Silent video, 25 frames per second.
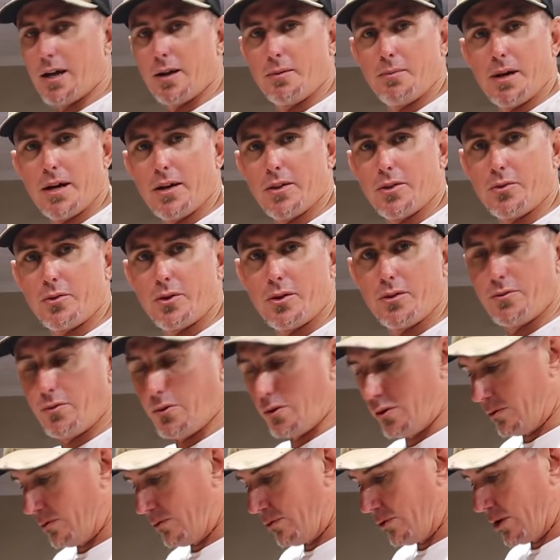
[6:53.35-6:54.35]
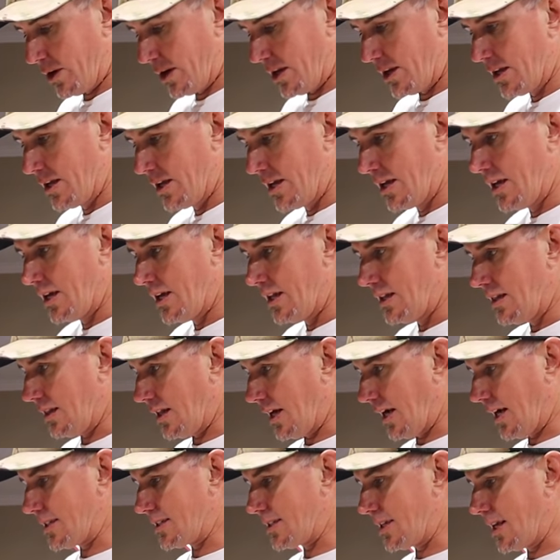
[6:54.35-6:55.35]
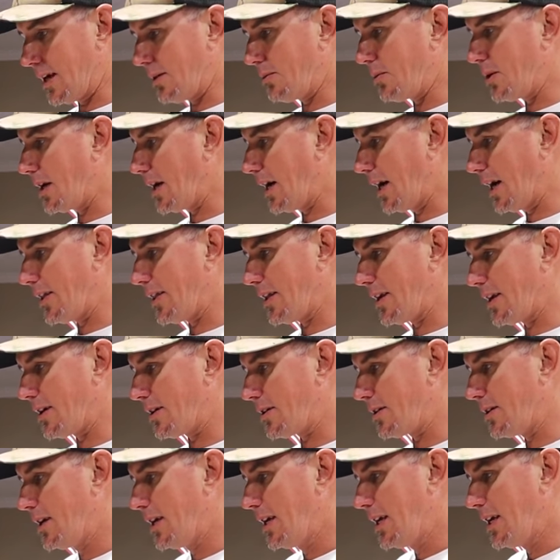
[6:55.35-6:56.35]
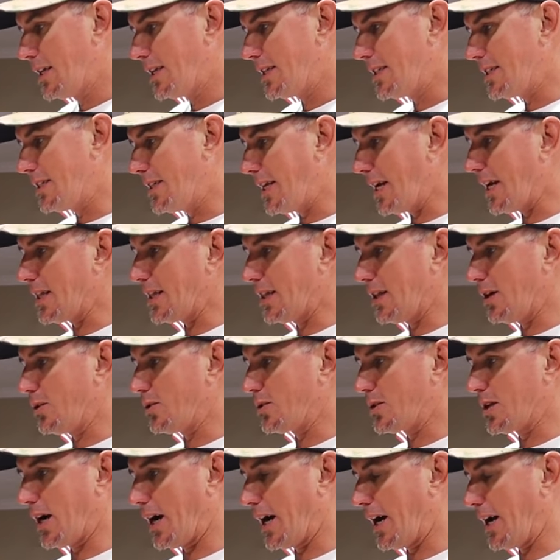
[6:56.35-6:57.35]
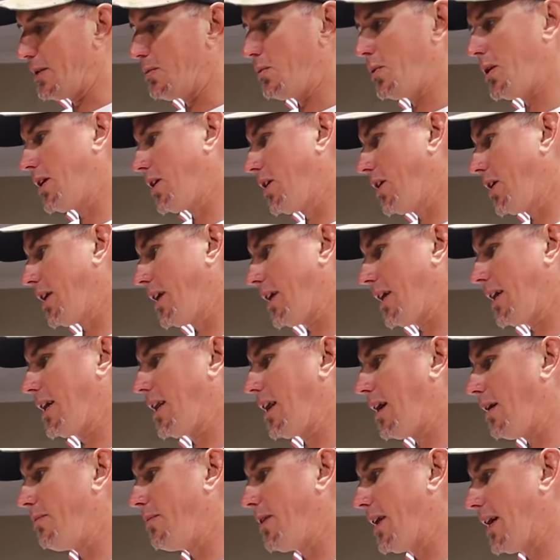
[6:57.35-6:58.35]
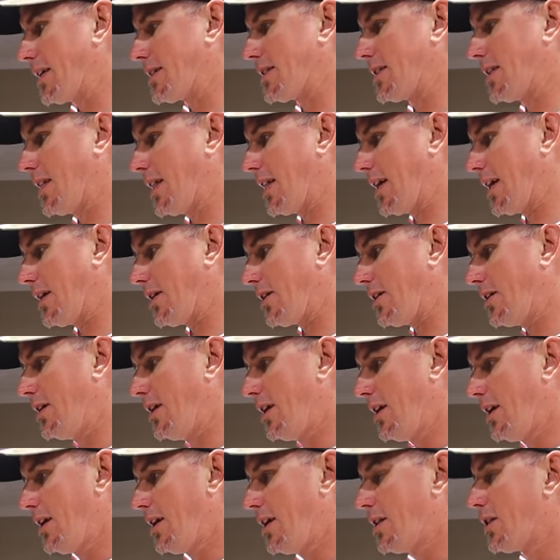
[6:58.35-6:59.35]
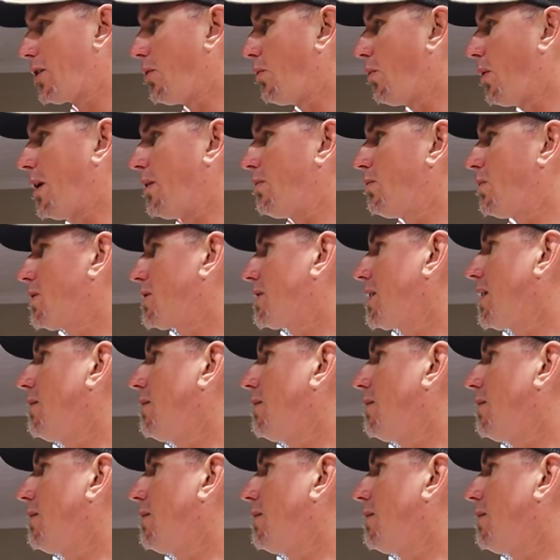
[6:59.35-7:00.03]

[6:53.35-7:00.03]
out about three or four foot. Last night we got there, dead low tide, we couldn't get up next to there. The wind was